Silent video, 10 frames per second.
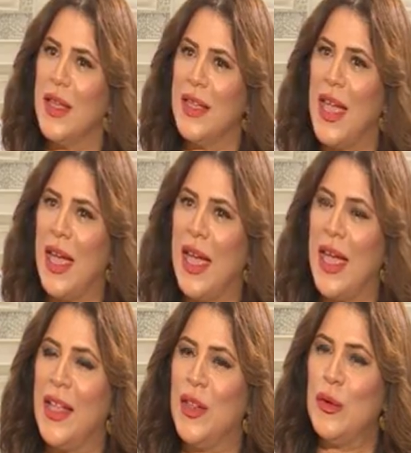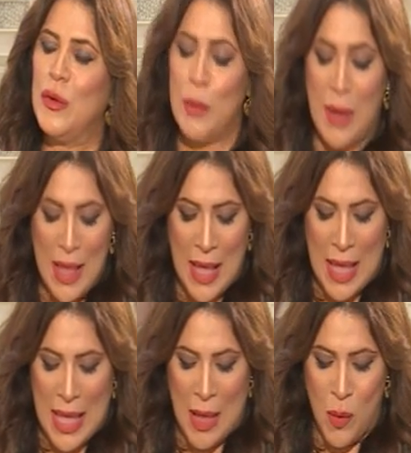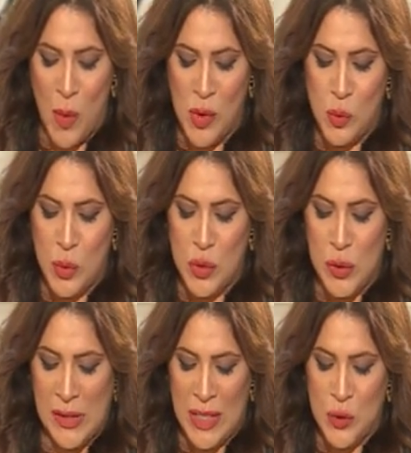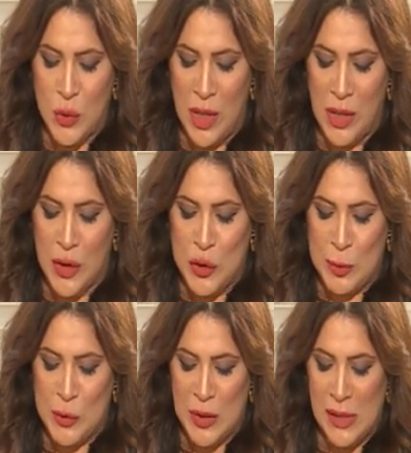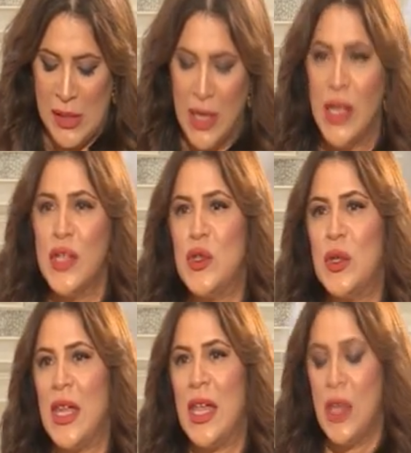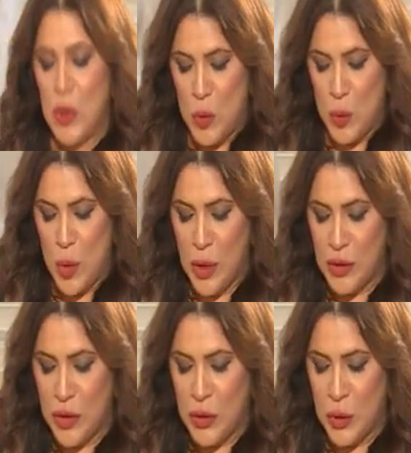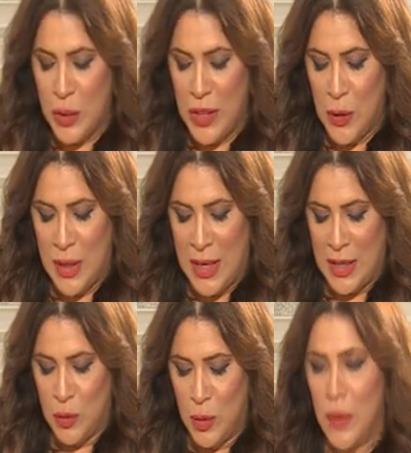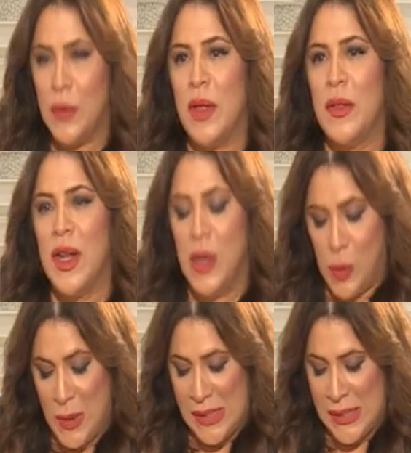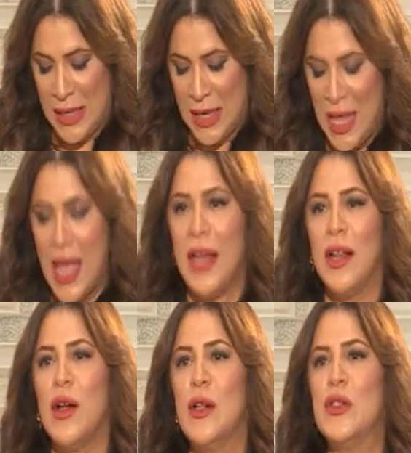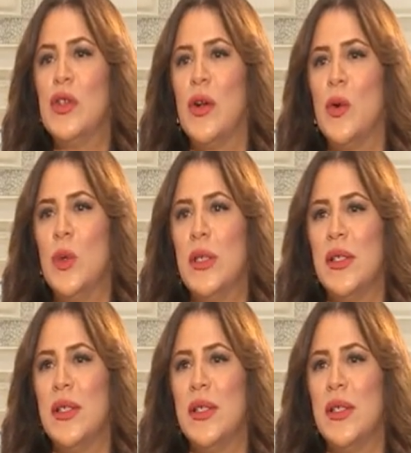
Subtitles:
Dr. Maha, what would you say to young Egyptians today who wanted to reconnect with their linguistic and cultural roots?